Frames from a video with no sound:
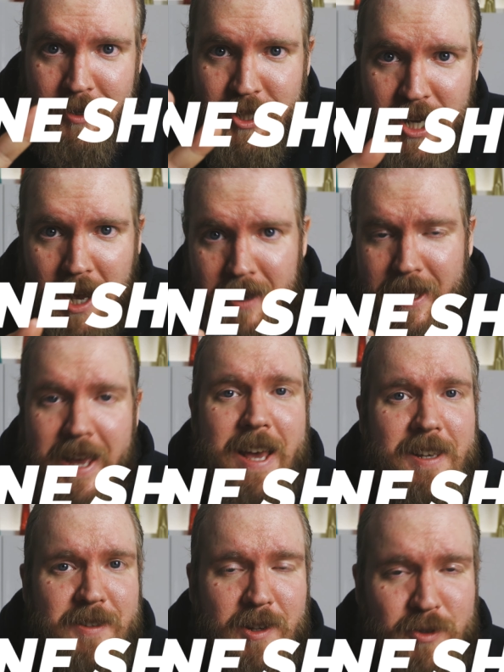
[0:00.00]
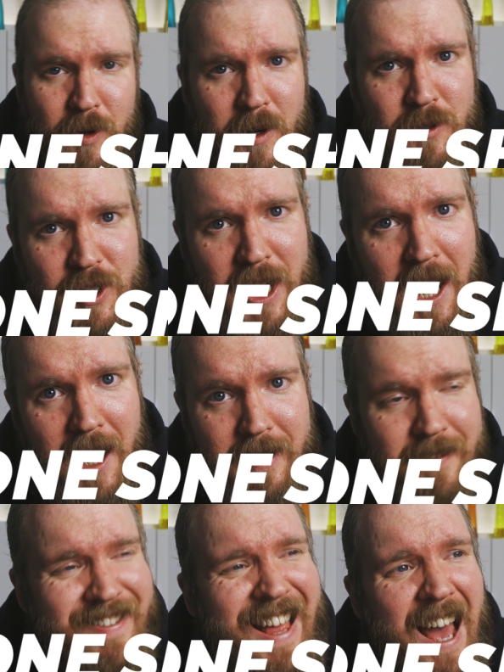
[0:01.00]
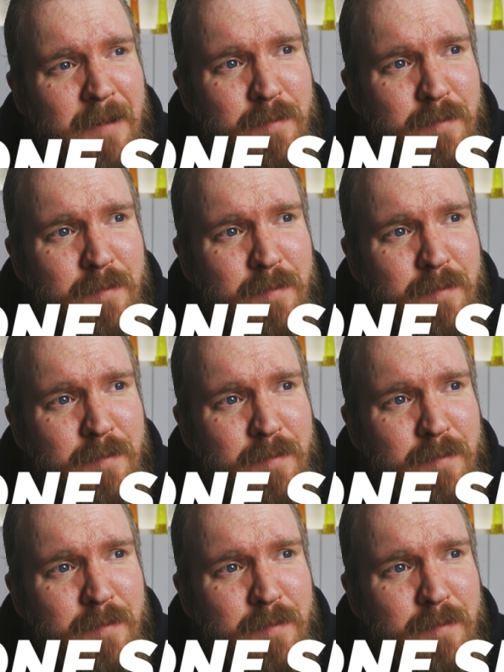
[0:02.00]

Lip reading: shot is the drone shot that